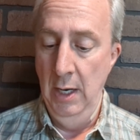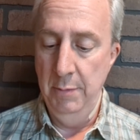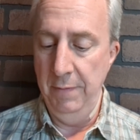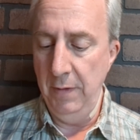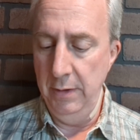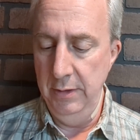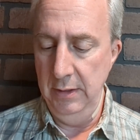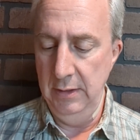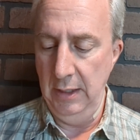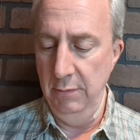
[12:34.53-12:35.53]
My father
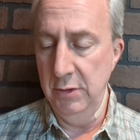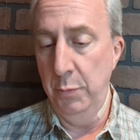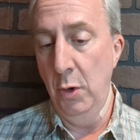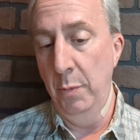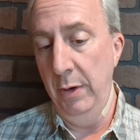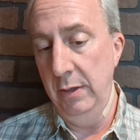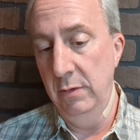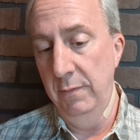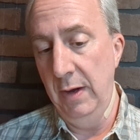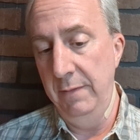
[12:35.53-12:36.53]
didn't think it was appropriate to
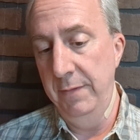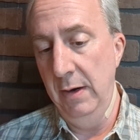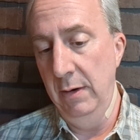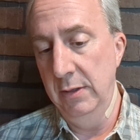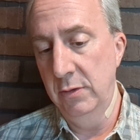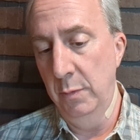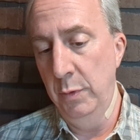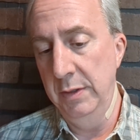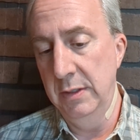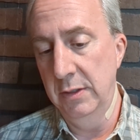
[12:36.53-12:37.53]
invite fairies to a
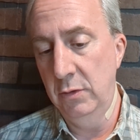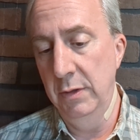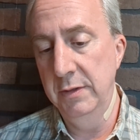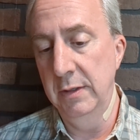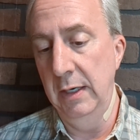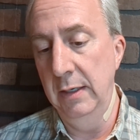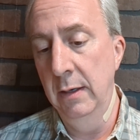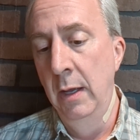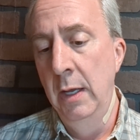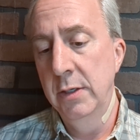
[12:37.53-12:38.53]
prince's christening,
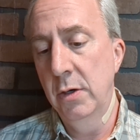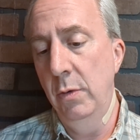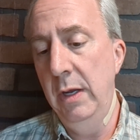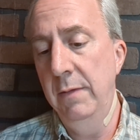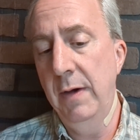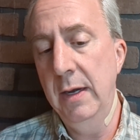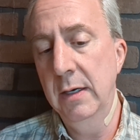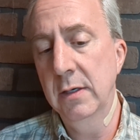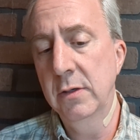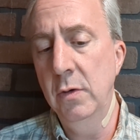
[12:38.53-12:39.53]
so he
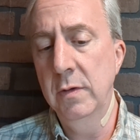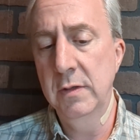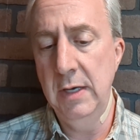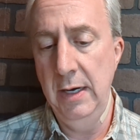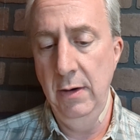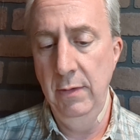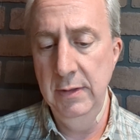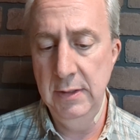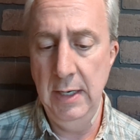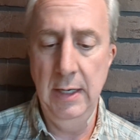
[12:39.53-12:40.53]
invited a soothsayer
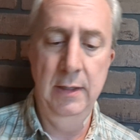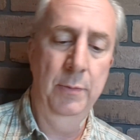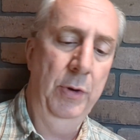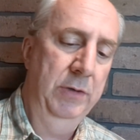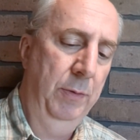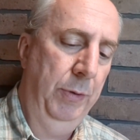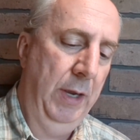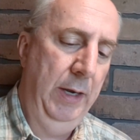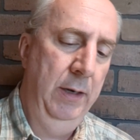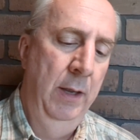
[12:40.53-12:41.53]
instead, the prince
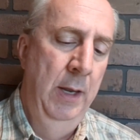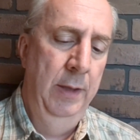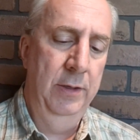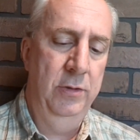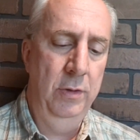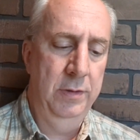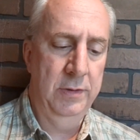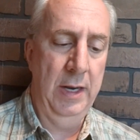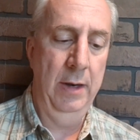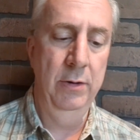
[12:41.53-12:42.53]
replied. The
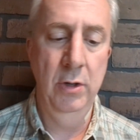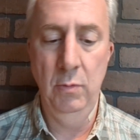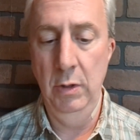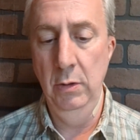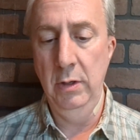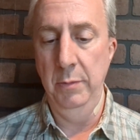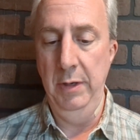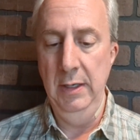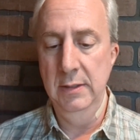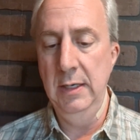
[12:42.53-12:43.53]
soothsayer took one look at
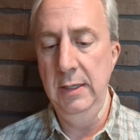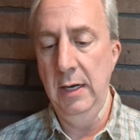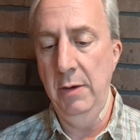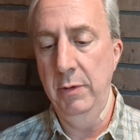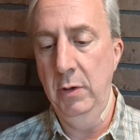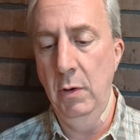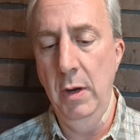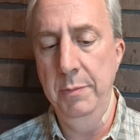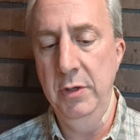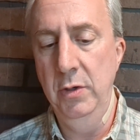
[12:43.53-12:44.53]
me and said that I would grow
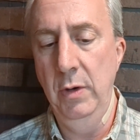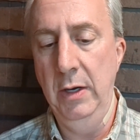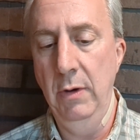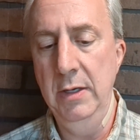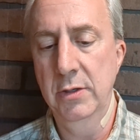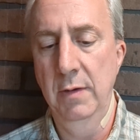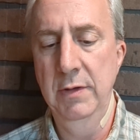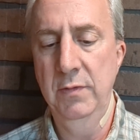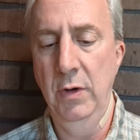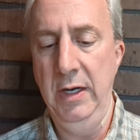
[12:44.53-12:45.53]
up to do a great
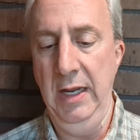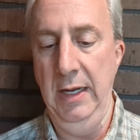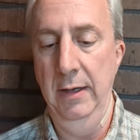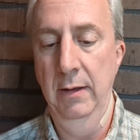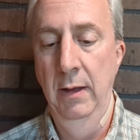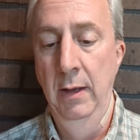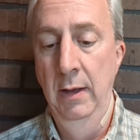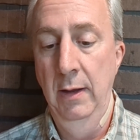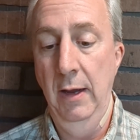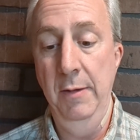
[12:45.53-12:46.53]
service for a king.
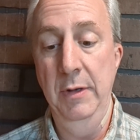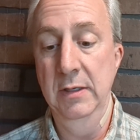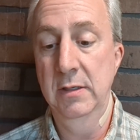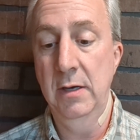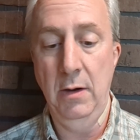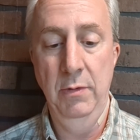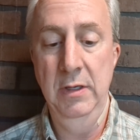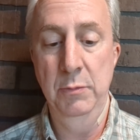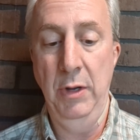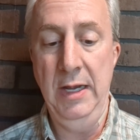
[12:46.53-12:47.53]
I have been stuck with
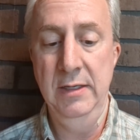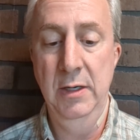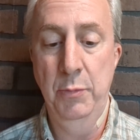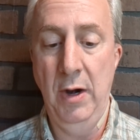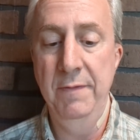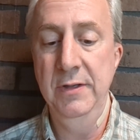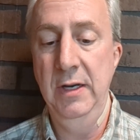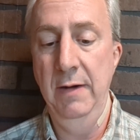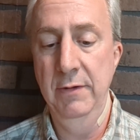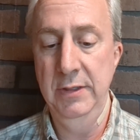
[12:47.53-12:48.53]
his blasted
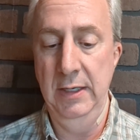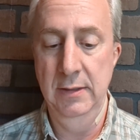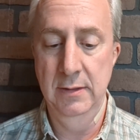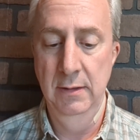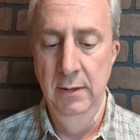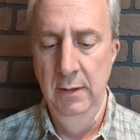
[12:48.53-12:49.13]
prophecy ever since.